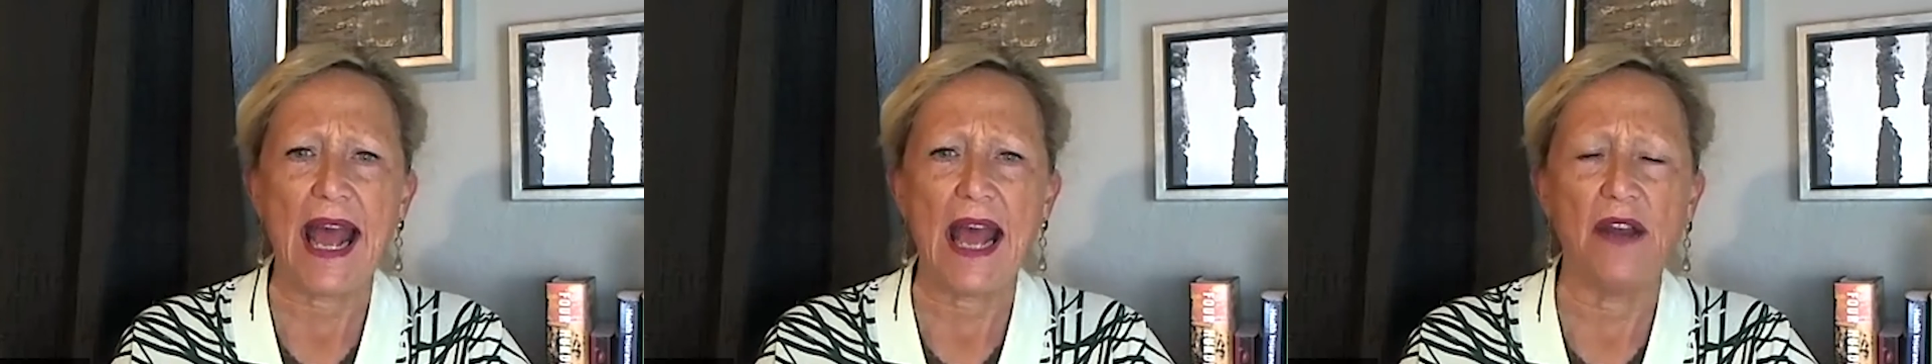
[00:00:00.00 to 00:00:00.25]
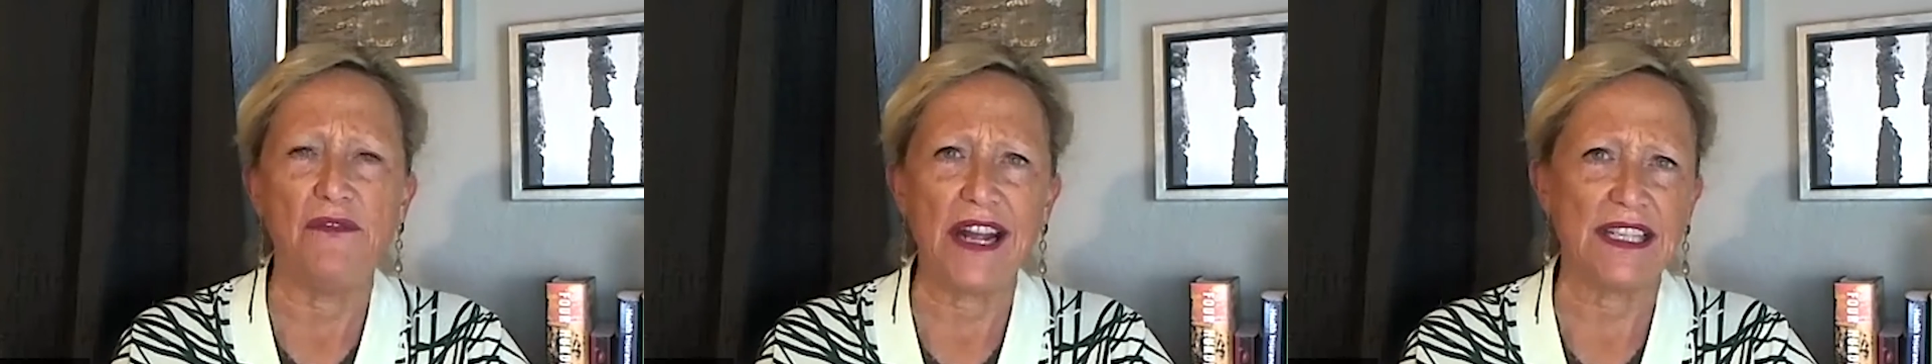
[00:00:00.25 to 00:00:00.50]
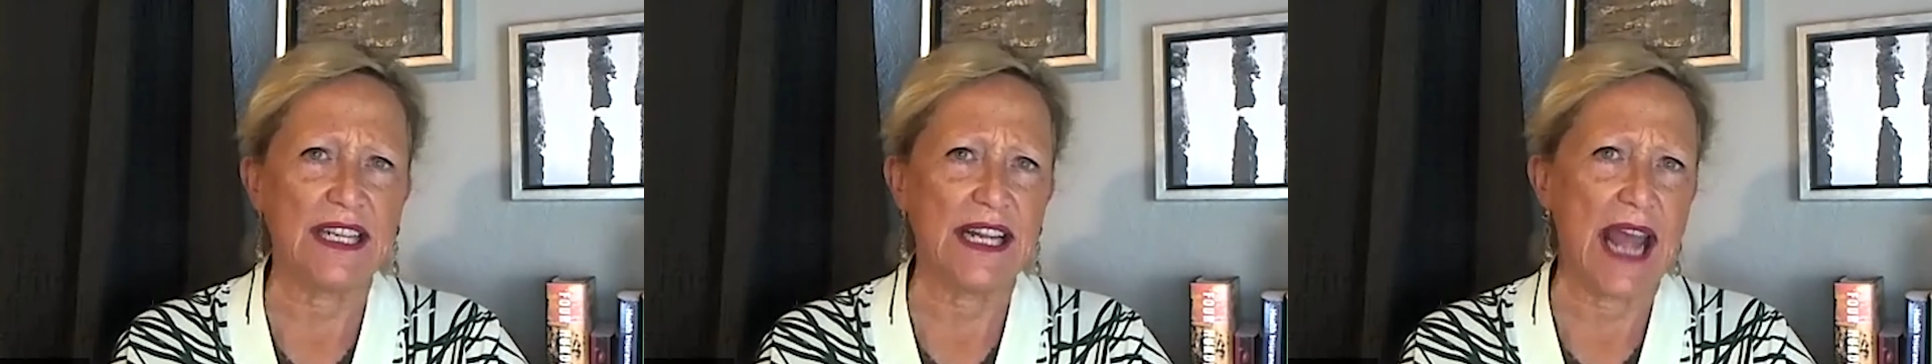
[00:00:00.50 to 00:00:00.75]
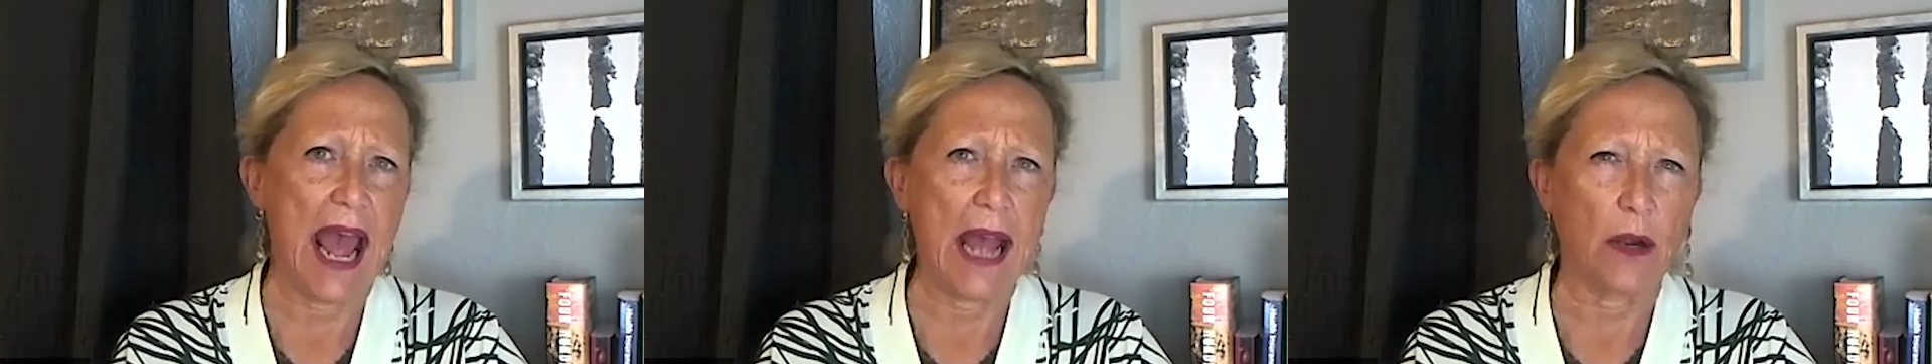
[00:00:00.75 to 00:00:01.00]
advancing
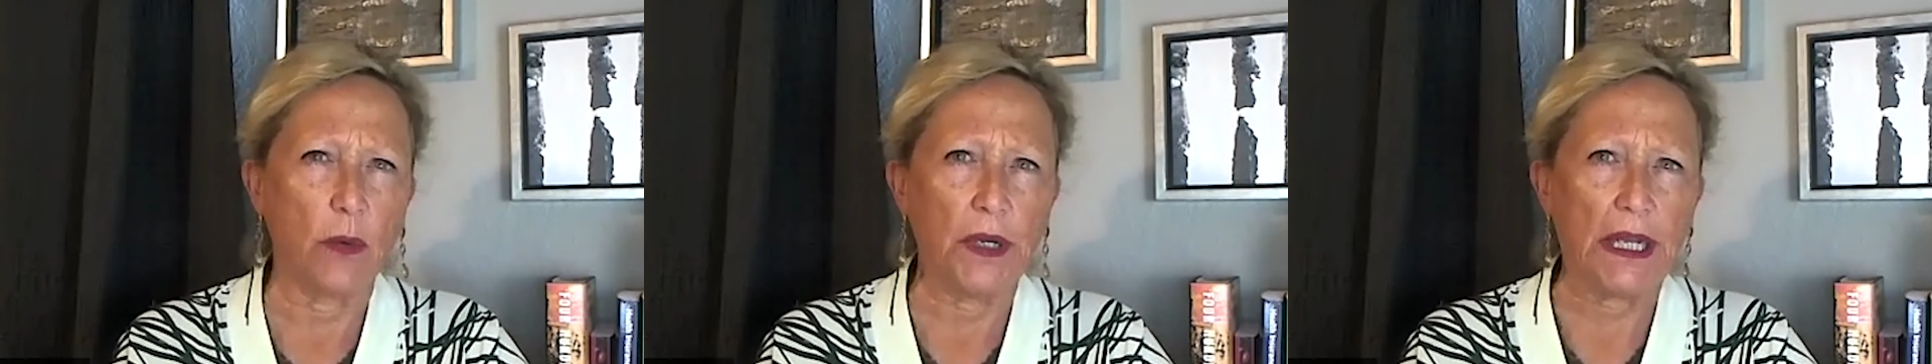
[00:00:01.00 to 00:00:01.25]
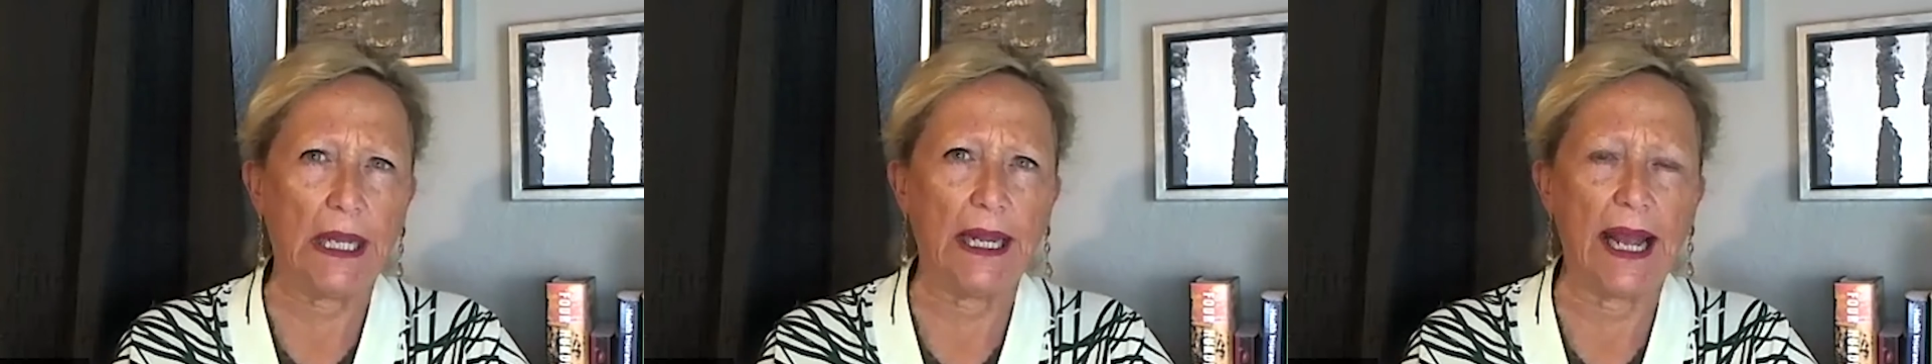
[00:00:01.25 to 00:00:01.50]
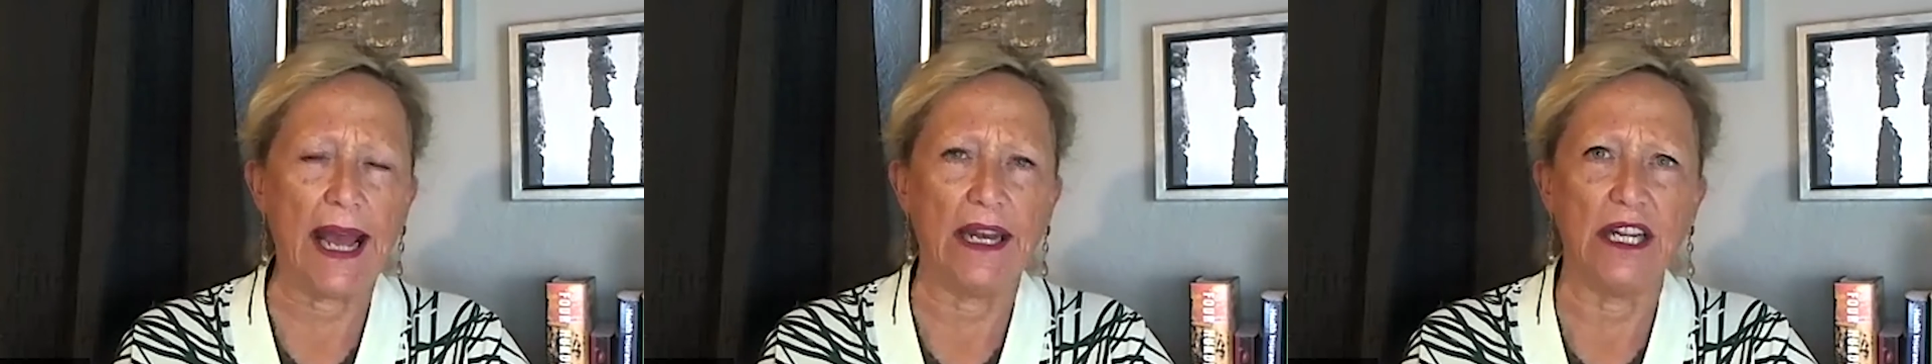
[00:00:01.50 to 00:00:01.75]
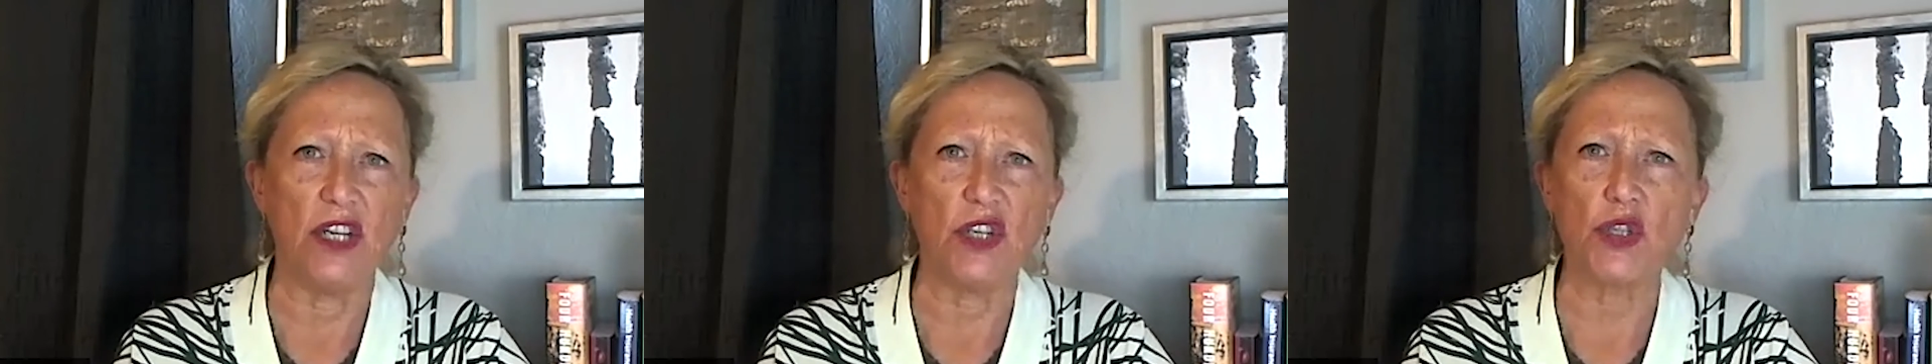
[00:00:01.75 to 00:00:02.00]
equity and
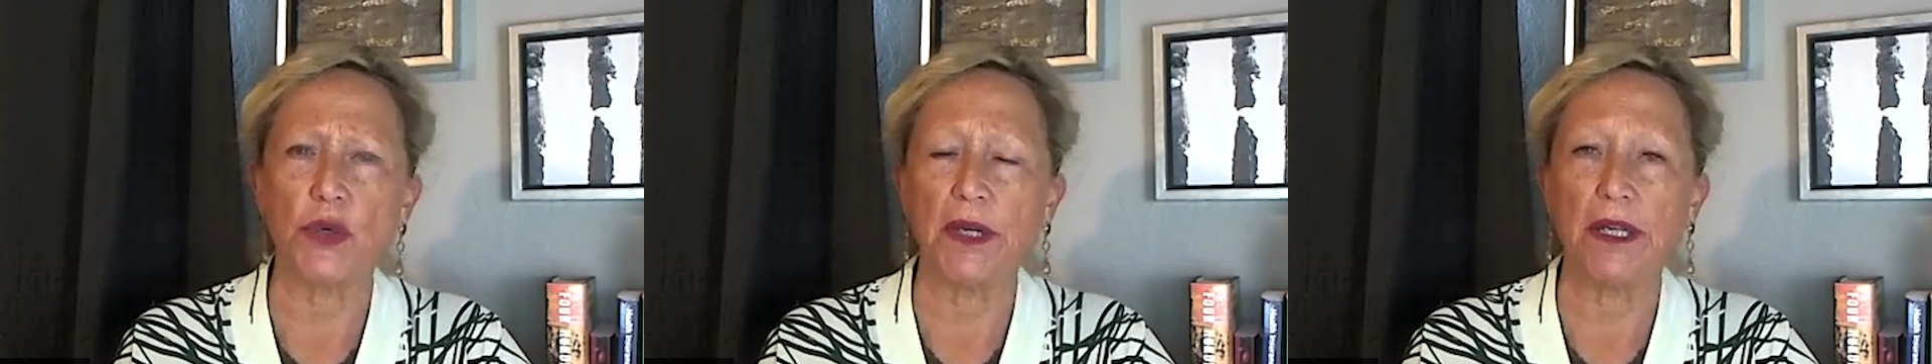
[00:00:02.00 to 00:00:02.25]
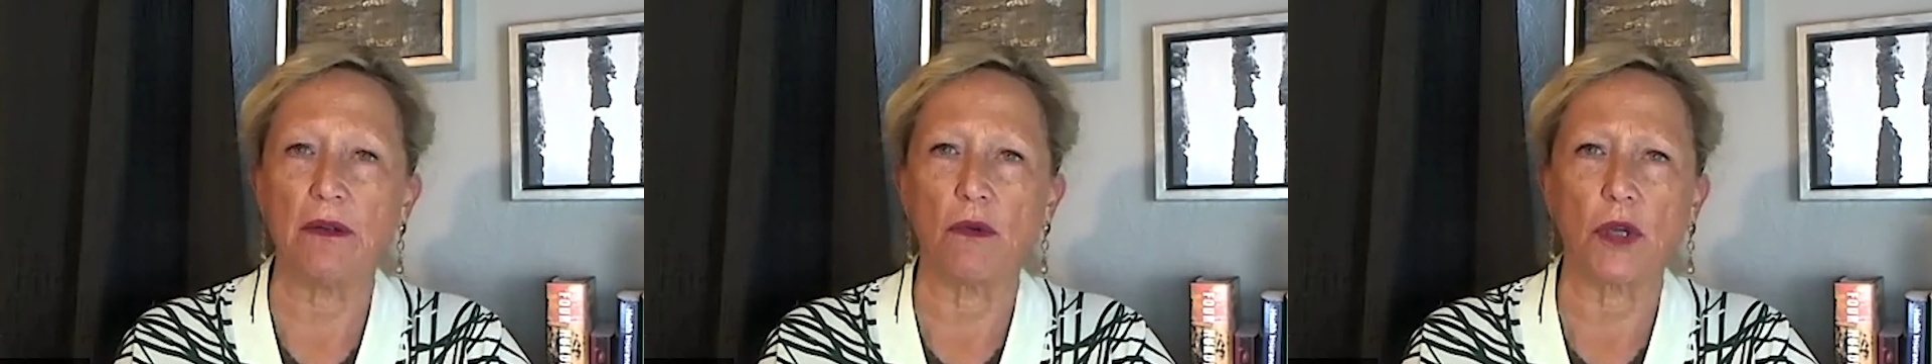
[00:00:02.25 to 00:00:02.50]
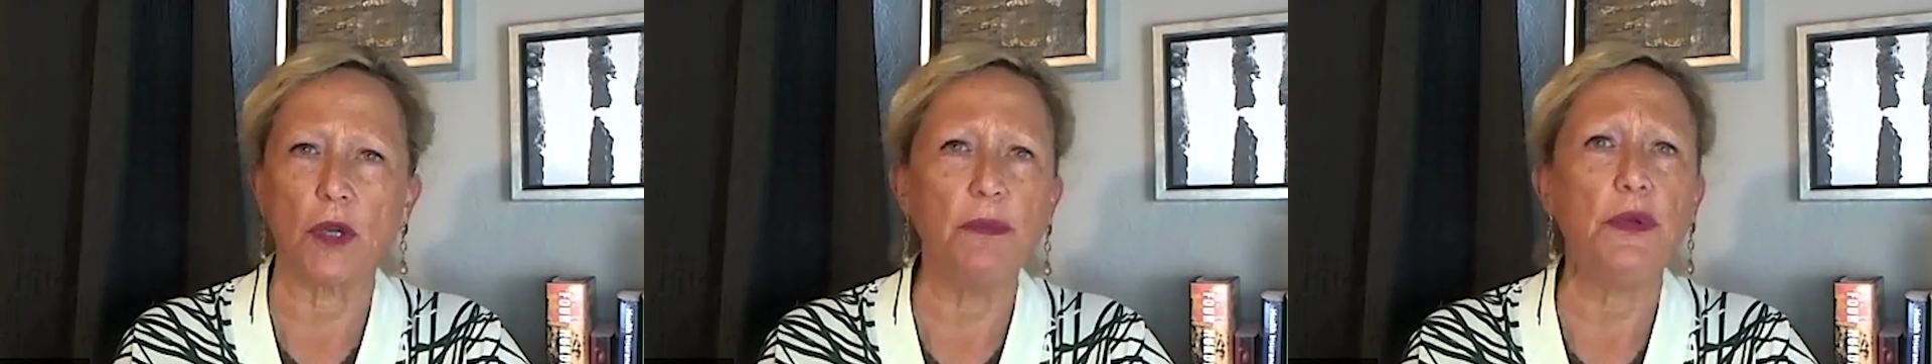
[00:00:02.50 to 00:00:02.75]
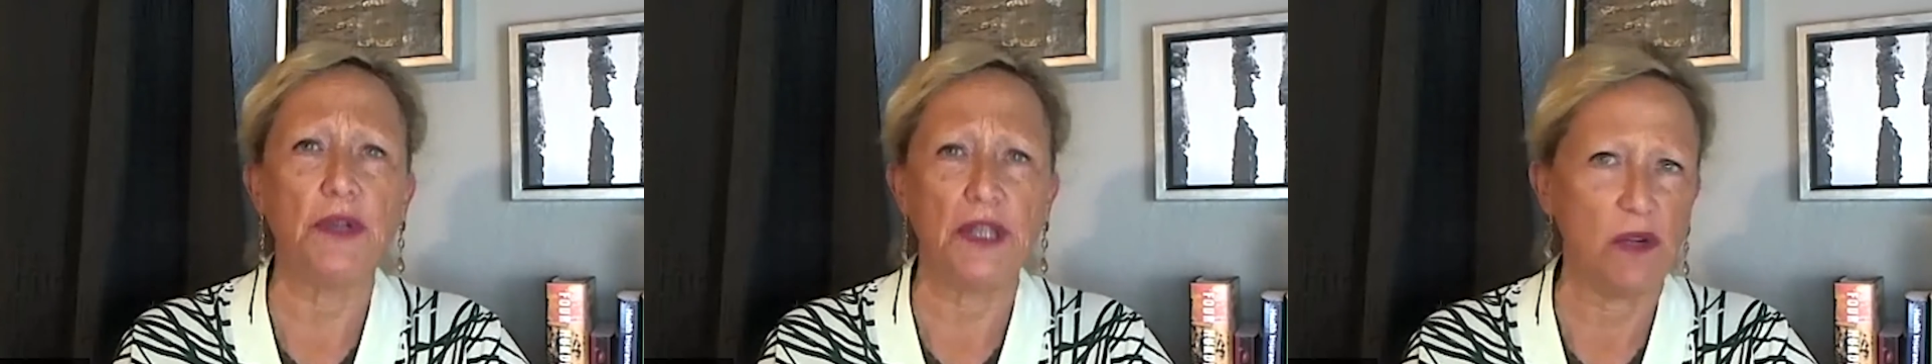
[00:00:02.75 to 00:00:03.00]
ensuring
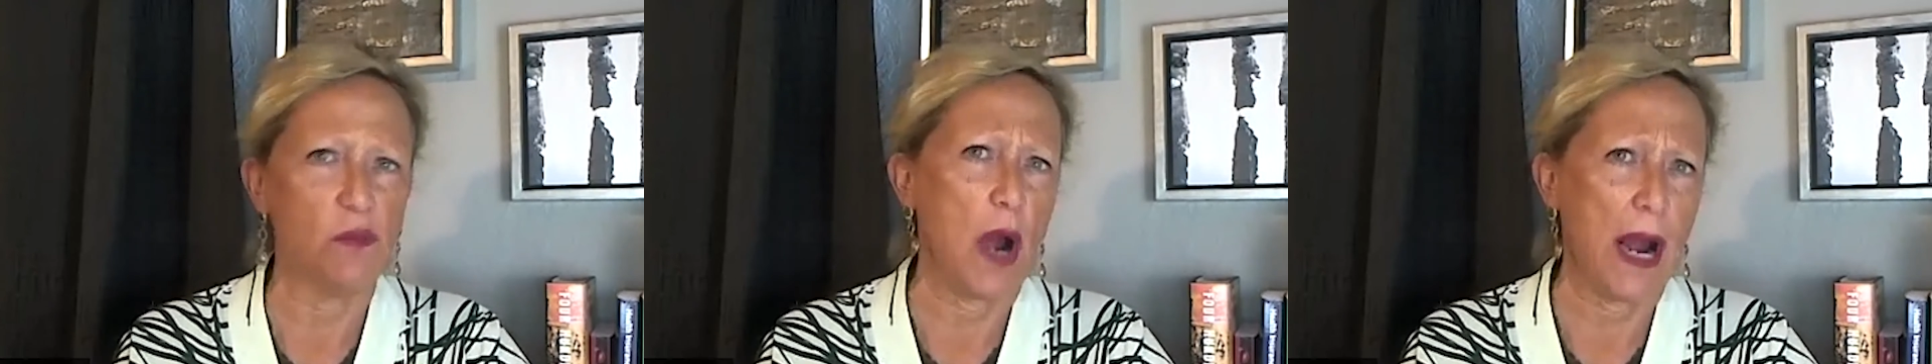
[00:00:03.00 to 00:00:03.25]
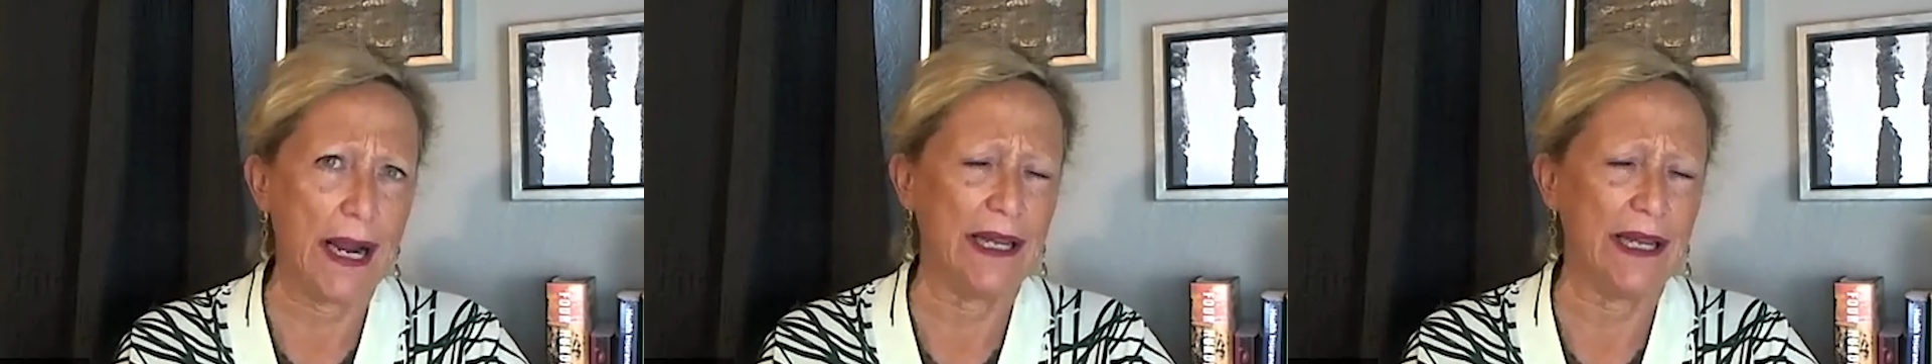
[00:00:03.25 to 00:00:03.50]
community-wide